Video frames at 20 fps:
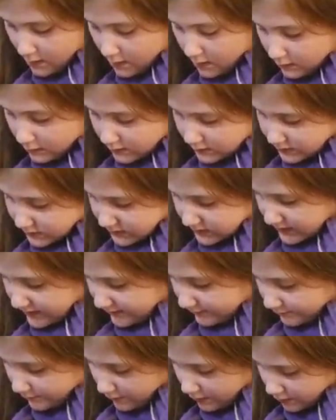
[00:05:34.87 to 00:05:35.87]
I'll just
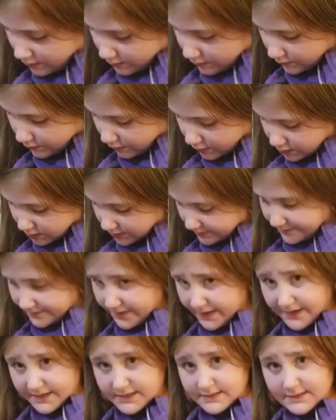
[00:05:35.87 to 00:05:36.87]
have water to wash off
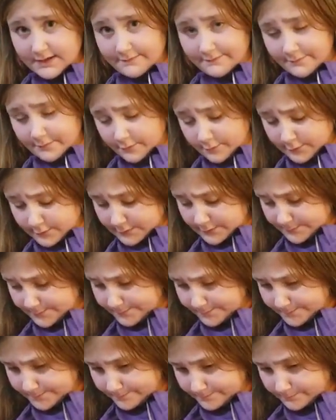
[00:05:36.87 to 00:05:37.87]
my hands afterwards.
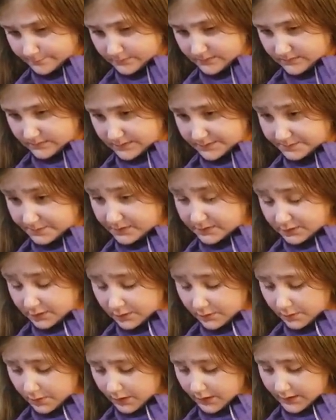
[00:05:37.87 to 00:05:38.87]

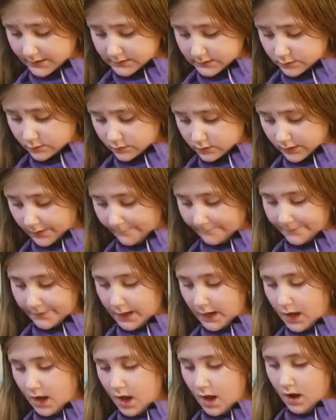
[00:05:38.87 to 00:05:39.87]
Especially when it gets cold out.
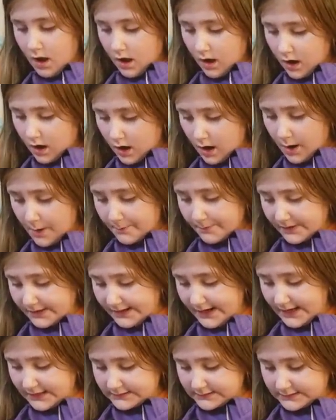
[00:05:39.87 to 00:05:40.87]
Um,
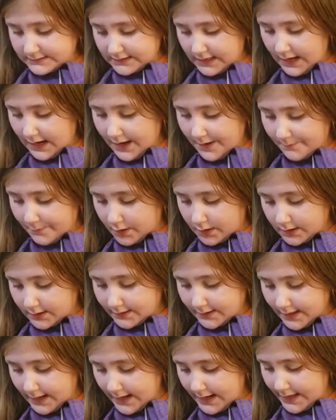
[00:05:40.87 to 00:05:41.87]
next, I'm on a
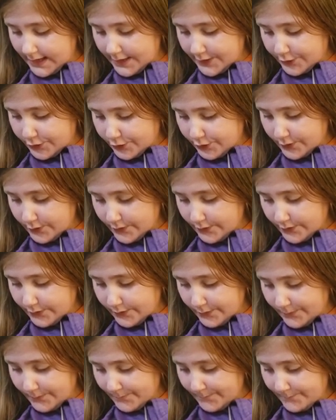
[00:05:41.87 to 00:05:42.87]
diet,
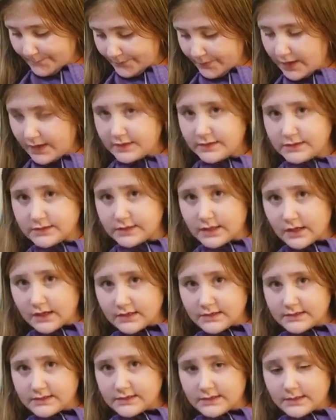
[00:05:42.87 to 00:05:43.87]
so I just
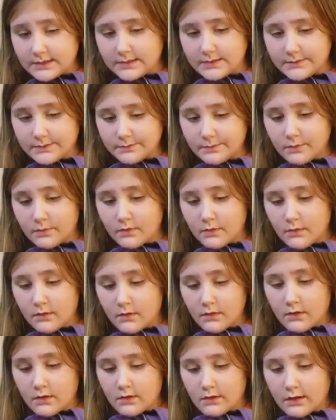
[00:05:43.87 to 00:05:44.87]
got some
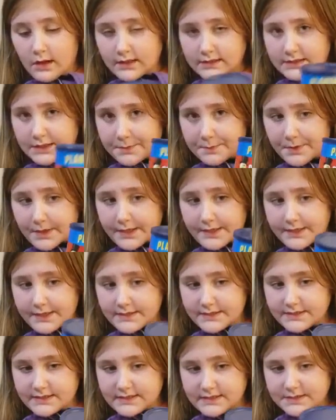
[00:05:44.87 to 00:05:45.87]
classic
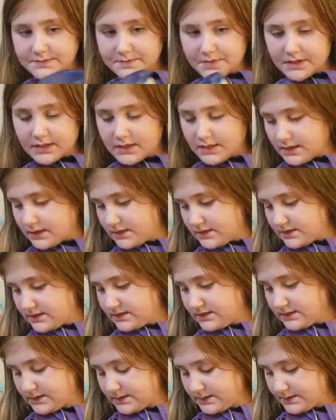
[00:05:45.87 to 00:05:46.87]
peanuts
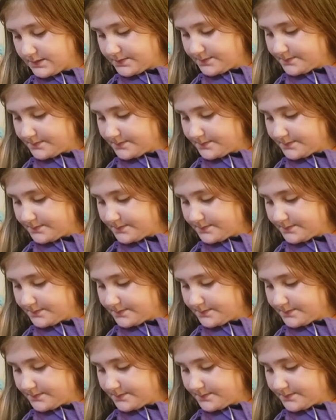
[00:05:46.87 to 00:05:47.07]
because